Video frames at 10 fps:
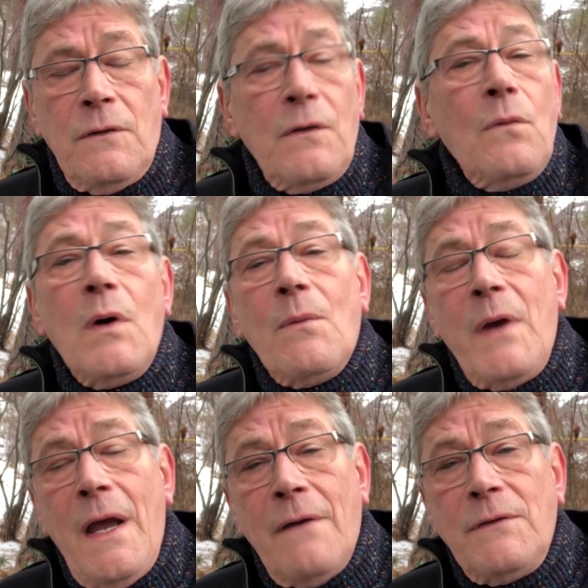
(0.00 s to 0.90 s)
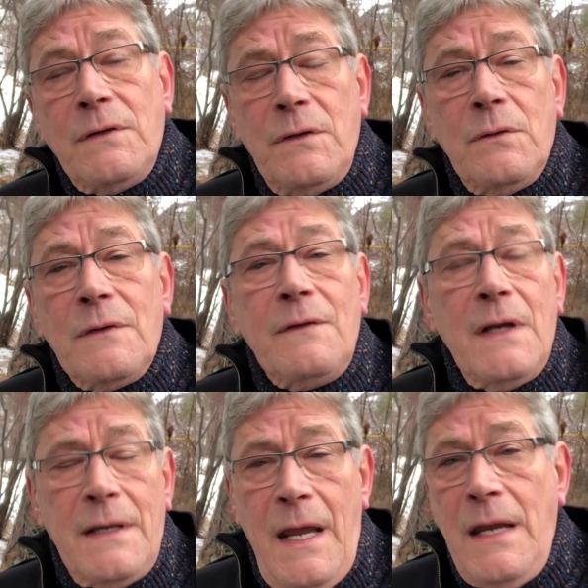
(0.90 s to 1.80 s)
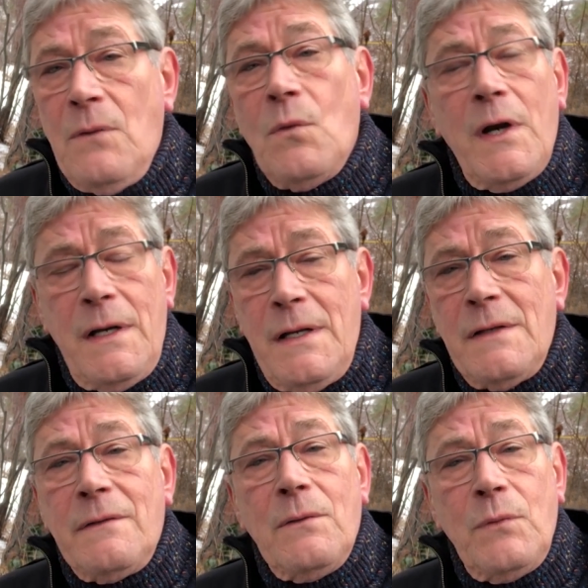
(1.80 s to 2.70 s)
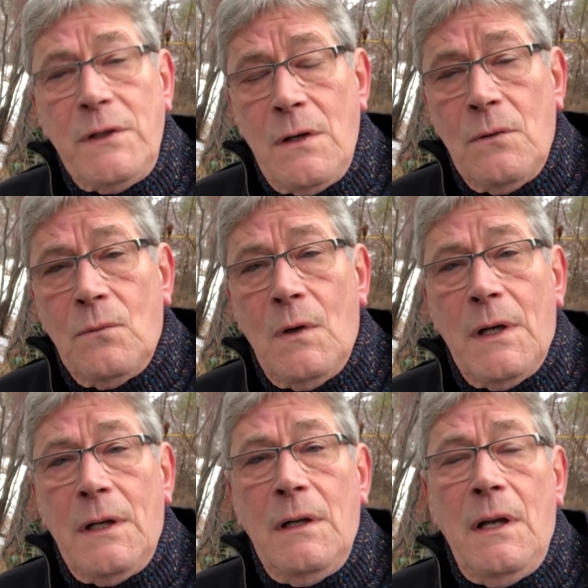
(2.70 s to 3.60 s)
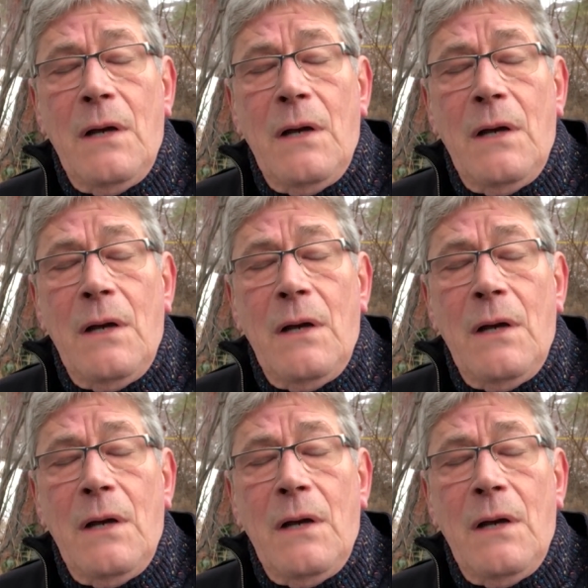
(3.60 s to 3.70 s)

So what we have to do is negate what it is that we don't want,